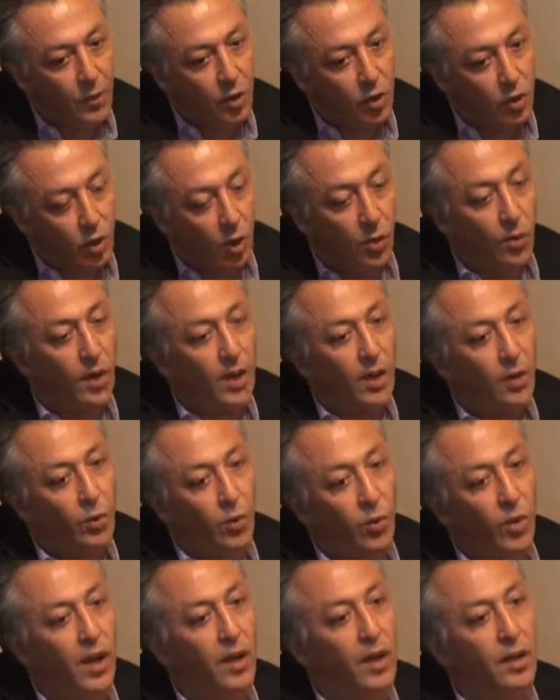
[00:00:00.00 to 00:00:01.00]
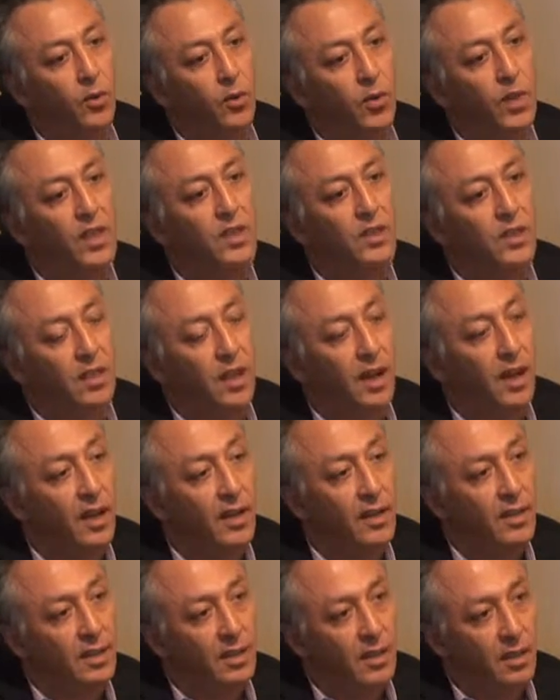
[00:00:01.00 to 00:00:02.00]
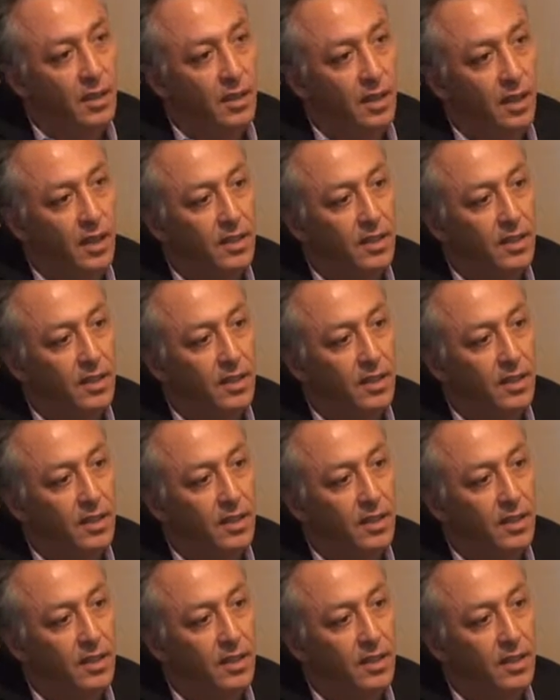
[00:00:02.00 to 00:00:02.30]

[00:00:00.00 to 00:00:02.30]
showing where we stand